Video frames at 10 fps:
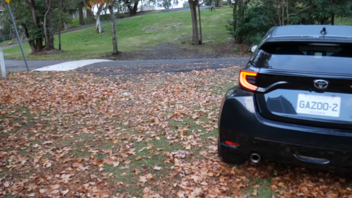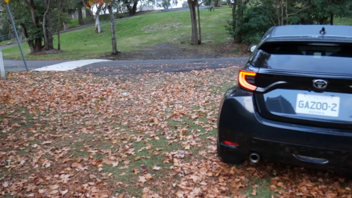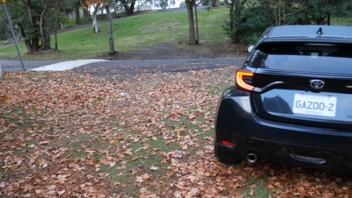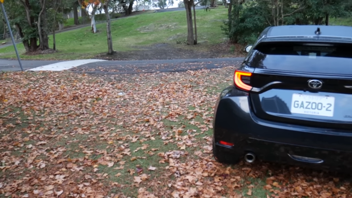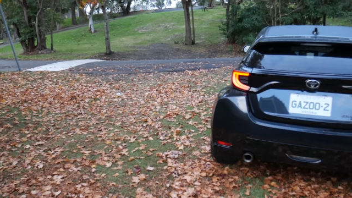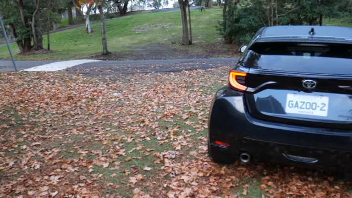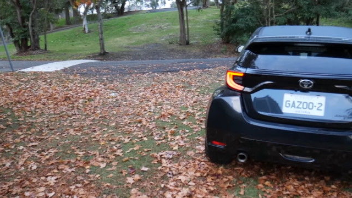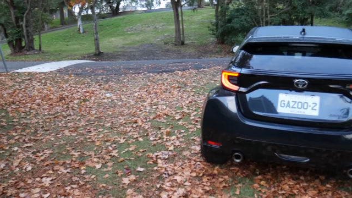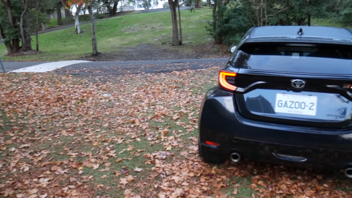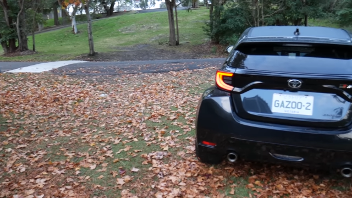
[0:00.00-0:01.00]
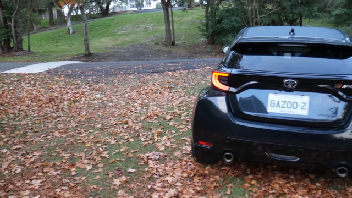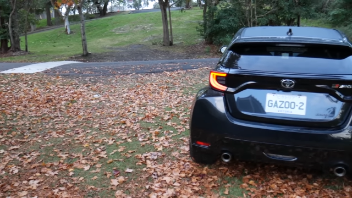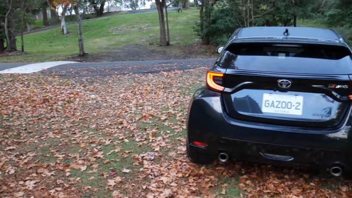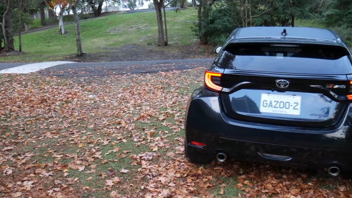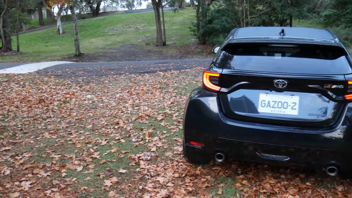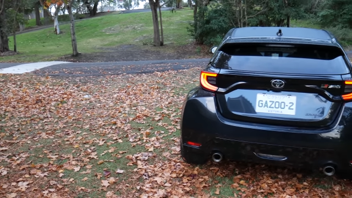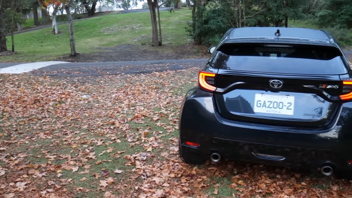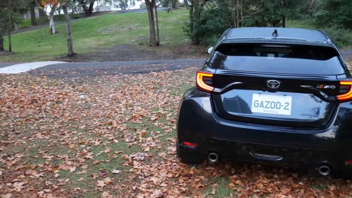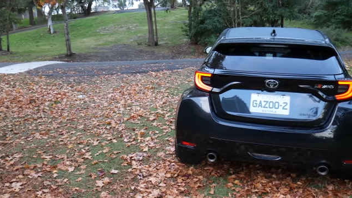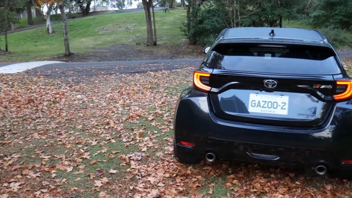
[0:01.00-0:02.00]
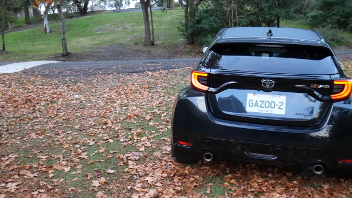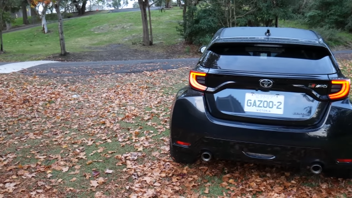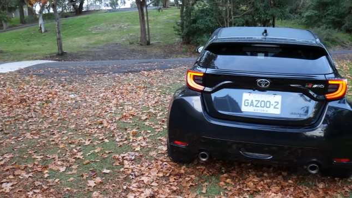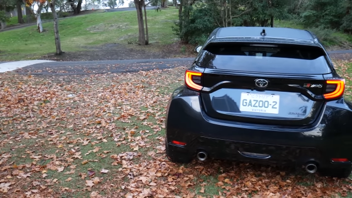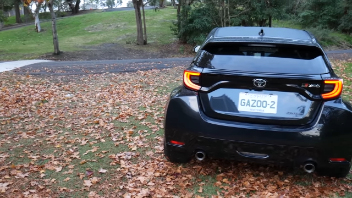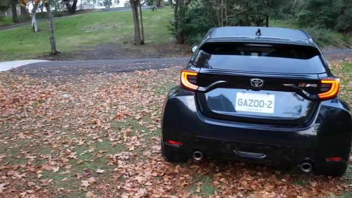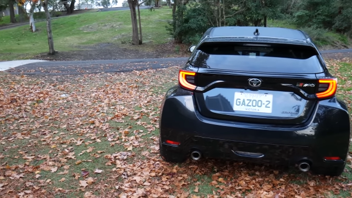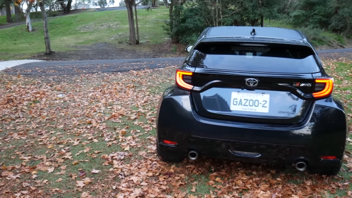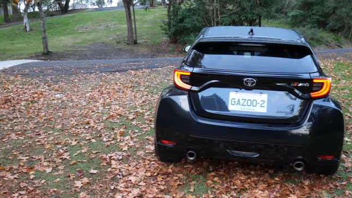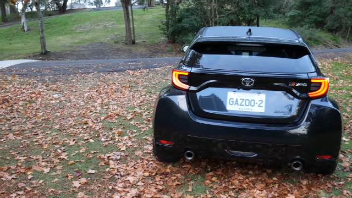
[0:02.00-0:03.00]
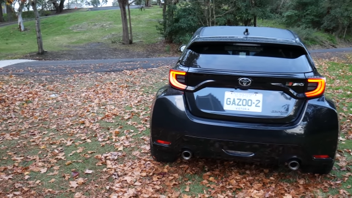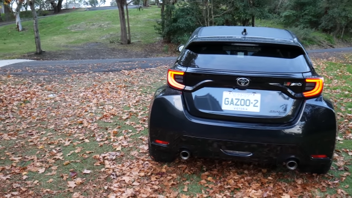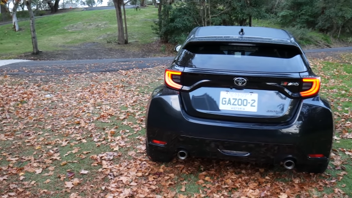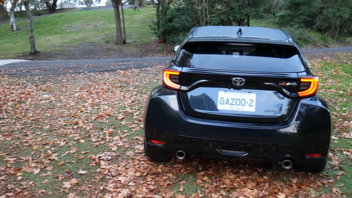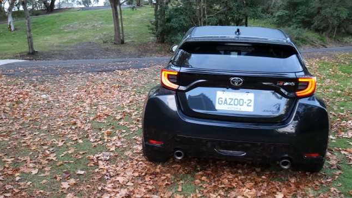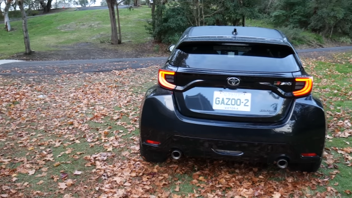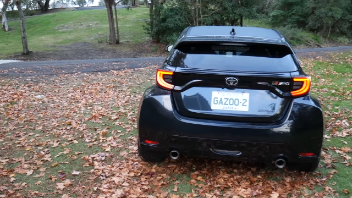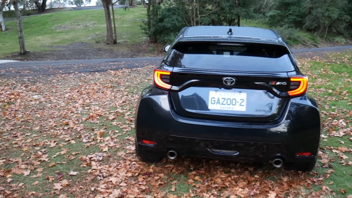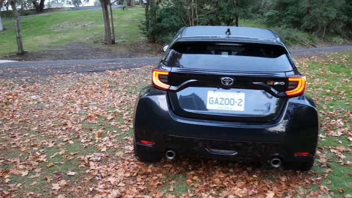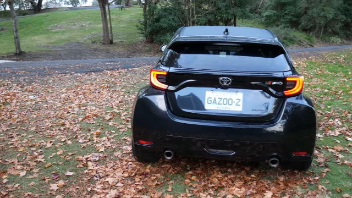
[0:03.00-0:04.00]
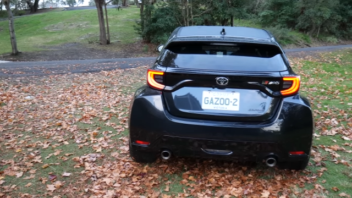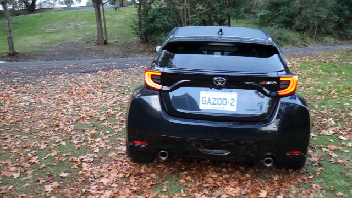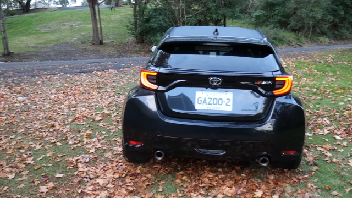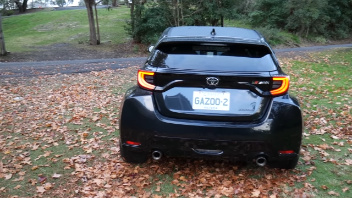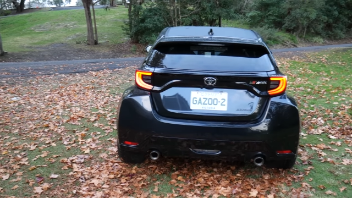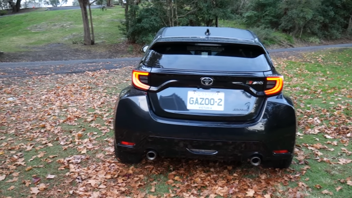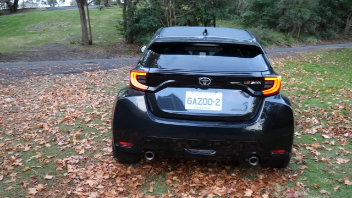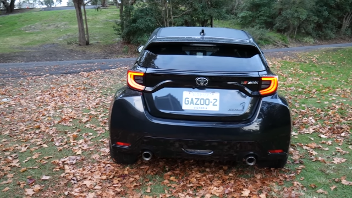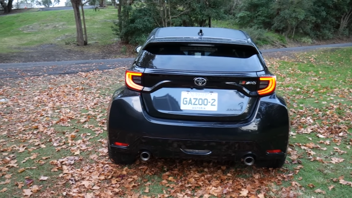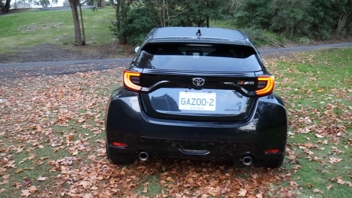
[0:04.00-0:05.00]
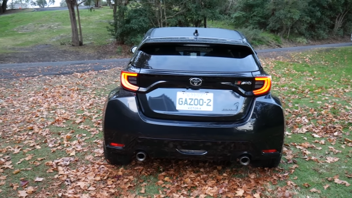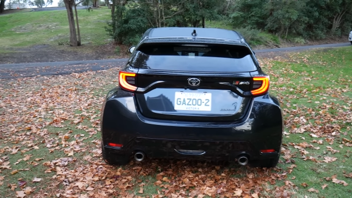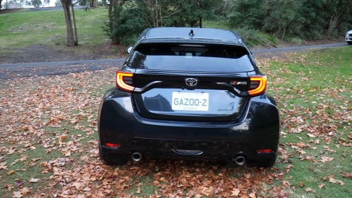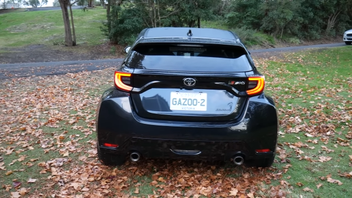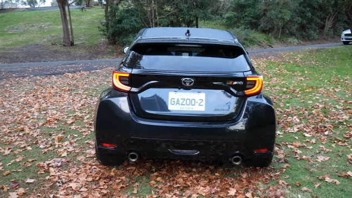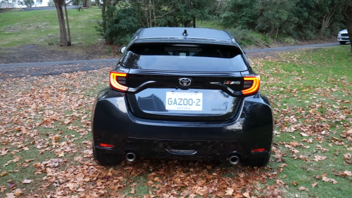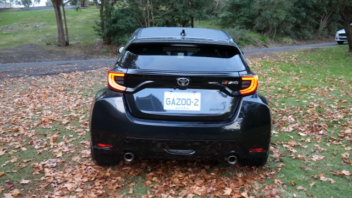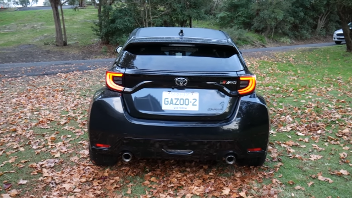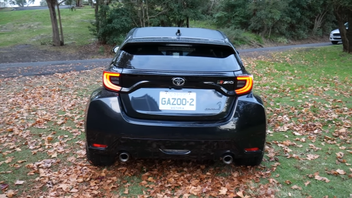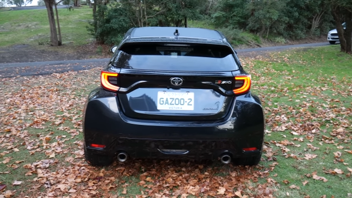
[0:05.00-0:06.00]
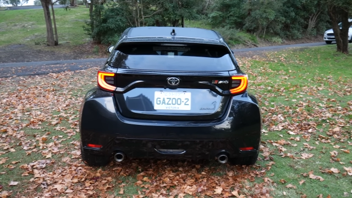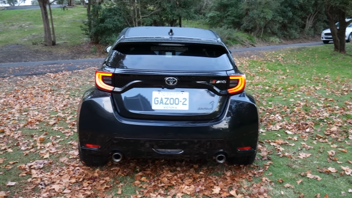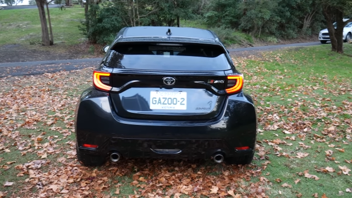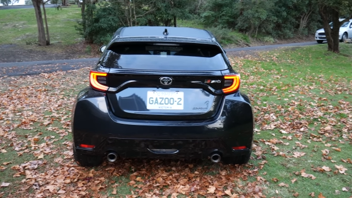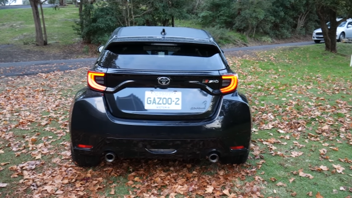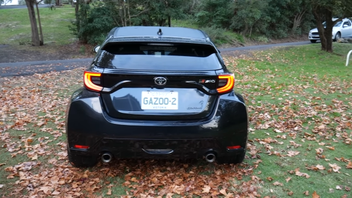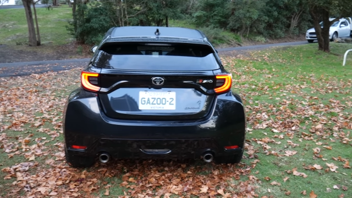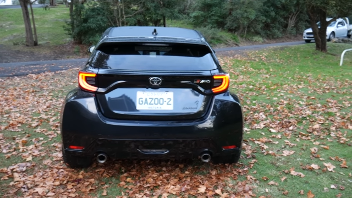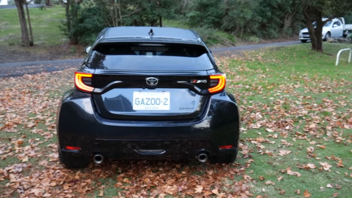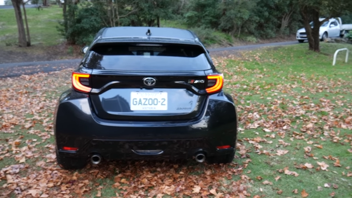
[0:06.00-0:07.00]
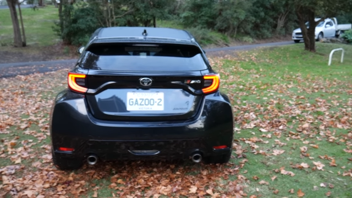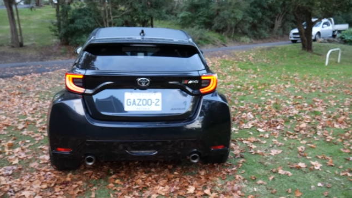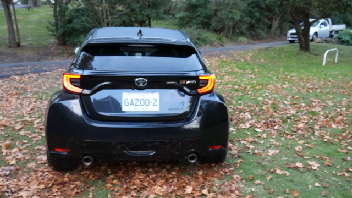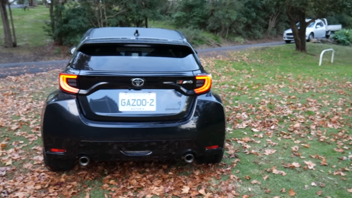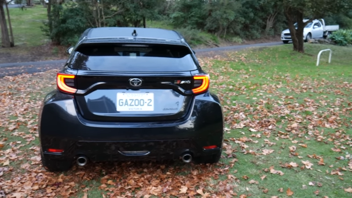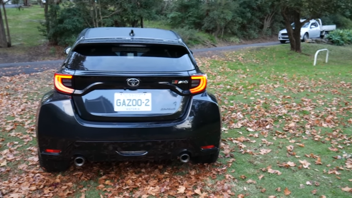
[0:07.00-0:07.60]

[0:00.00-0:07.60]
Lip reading: (no speaker visible)